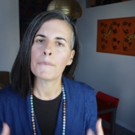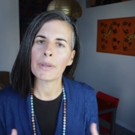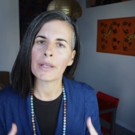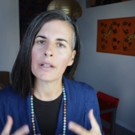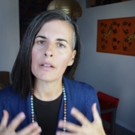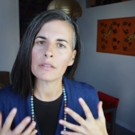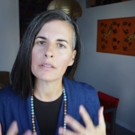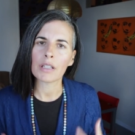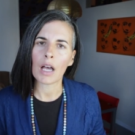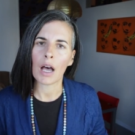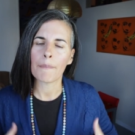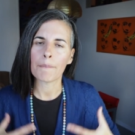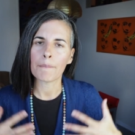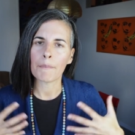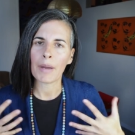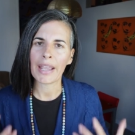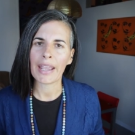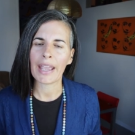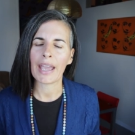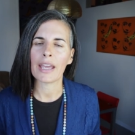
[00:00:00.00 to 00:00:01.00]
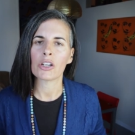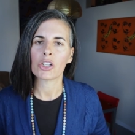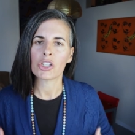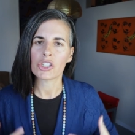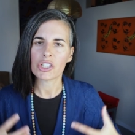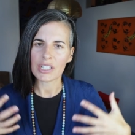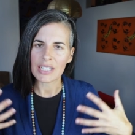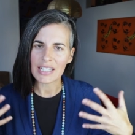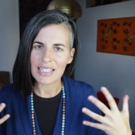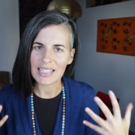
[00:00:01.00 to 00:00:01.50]
Build up my
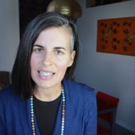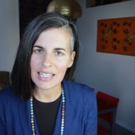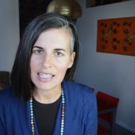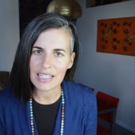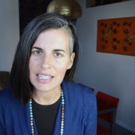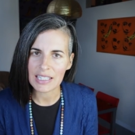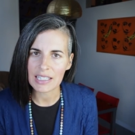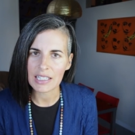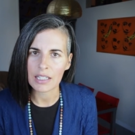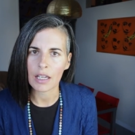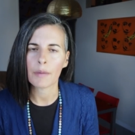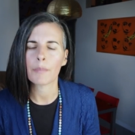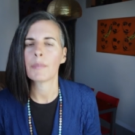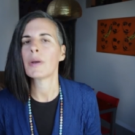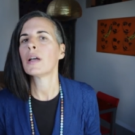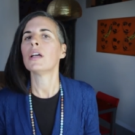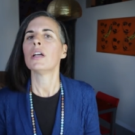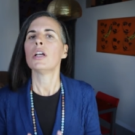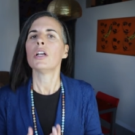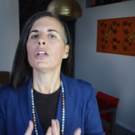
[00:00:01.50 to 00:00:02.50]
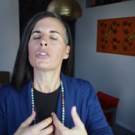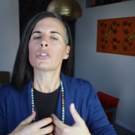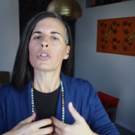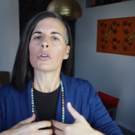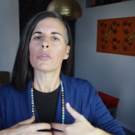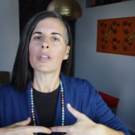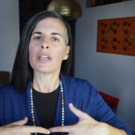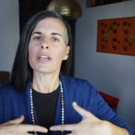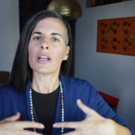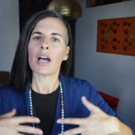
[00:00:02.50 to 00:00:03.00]
energy system
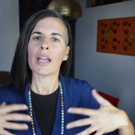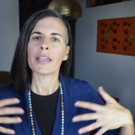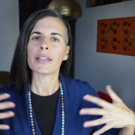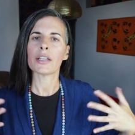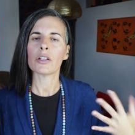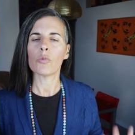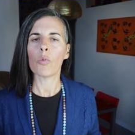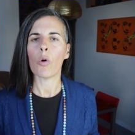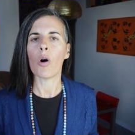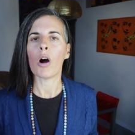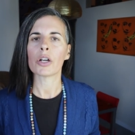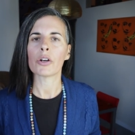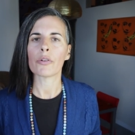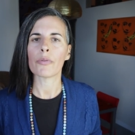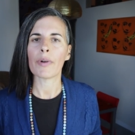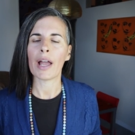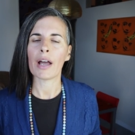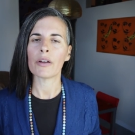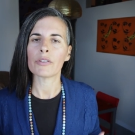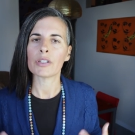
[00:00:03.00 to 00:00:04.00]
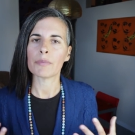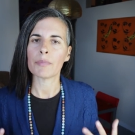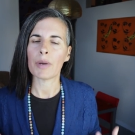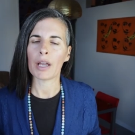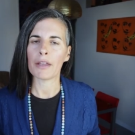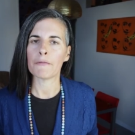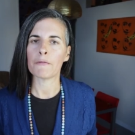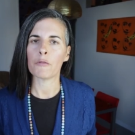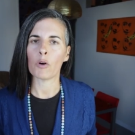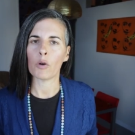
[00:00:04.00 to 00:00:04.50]
so that I could walk around in
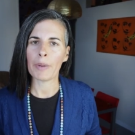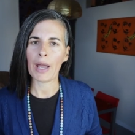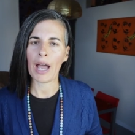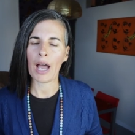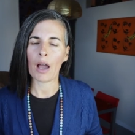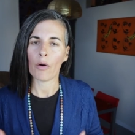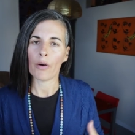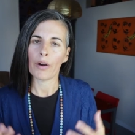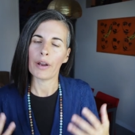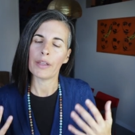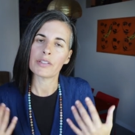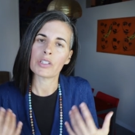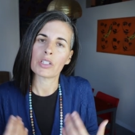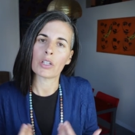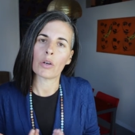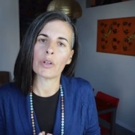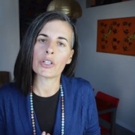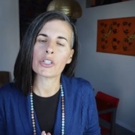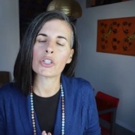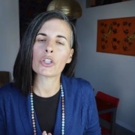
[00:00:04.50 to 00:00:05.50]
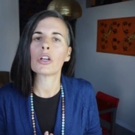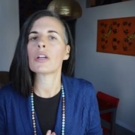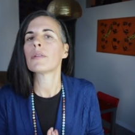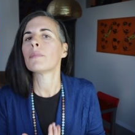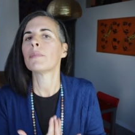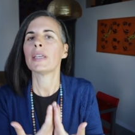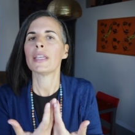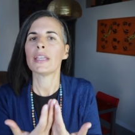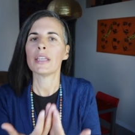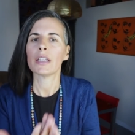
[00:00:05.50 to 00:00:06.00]
my full power. And so it
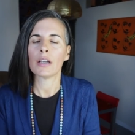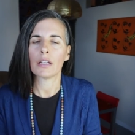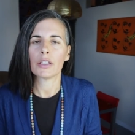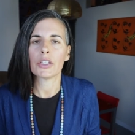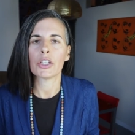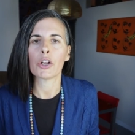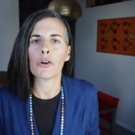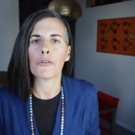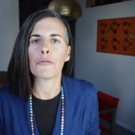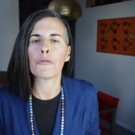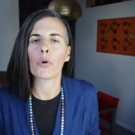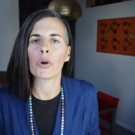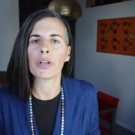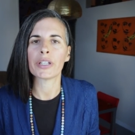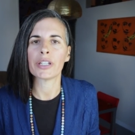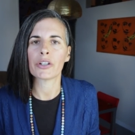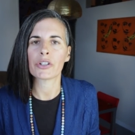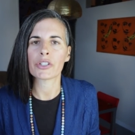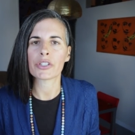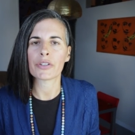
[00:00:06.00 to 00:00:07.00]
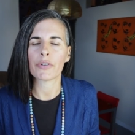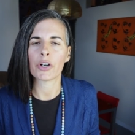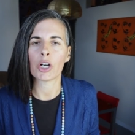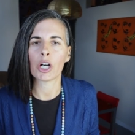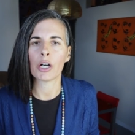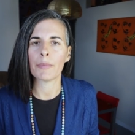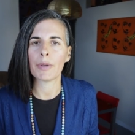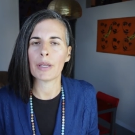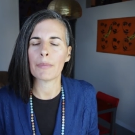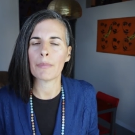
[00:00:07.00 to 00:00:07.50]
took me, uh, you know, four years of
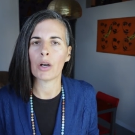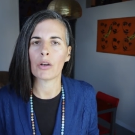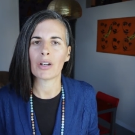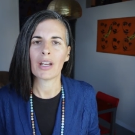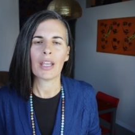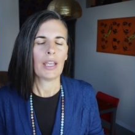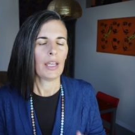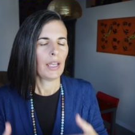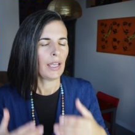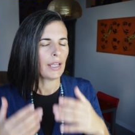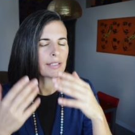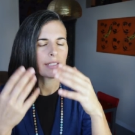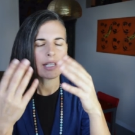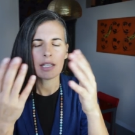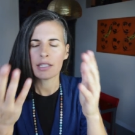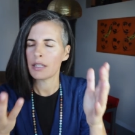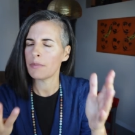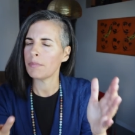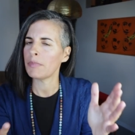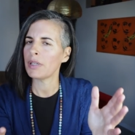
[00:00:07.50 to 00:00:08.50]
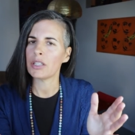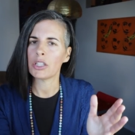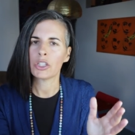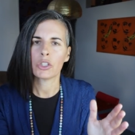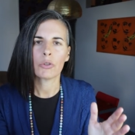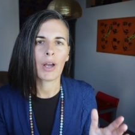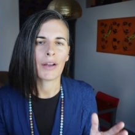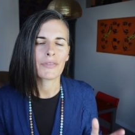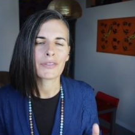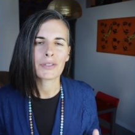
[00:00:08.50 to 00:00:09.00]
hermit mode. It doesn't mean that
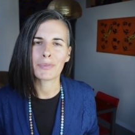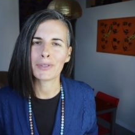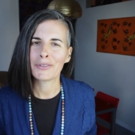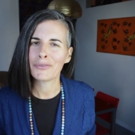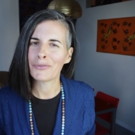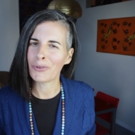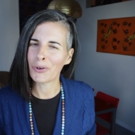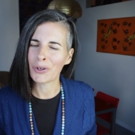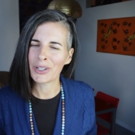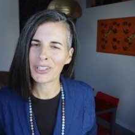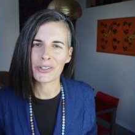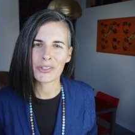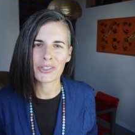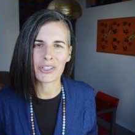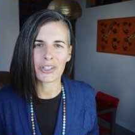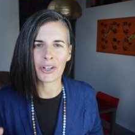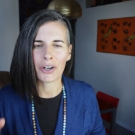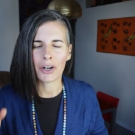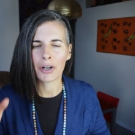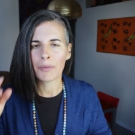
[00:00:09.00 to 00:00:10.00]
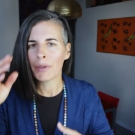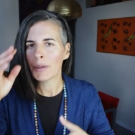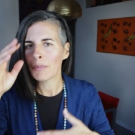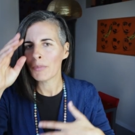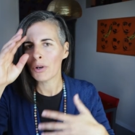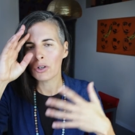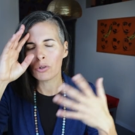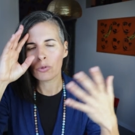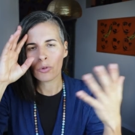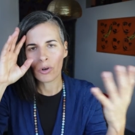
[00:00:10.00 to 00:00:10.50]
you have to be four years in
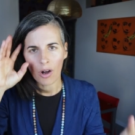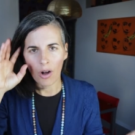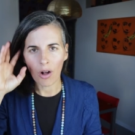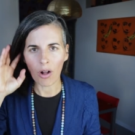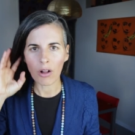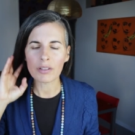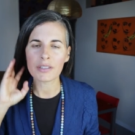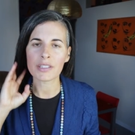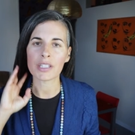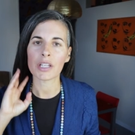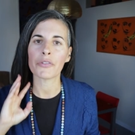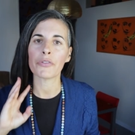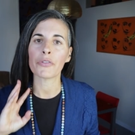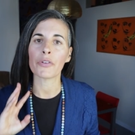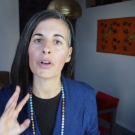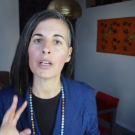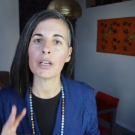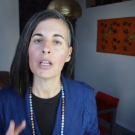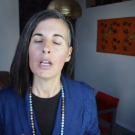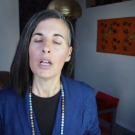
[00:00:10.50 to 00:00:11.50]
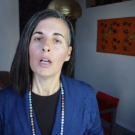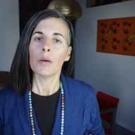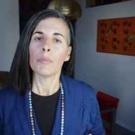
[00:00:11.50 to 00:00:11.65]
hermit mode. We're all different.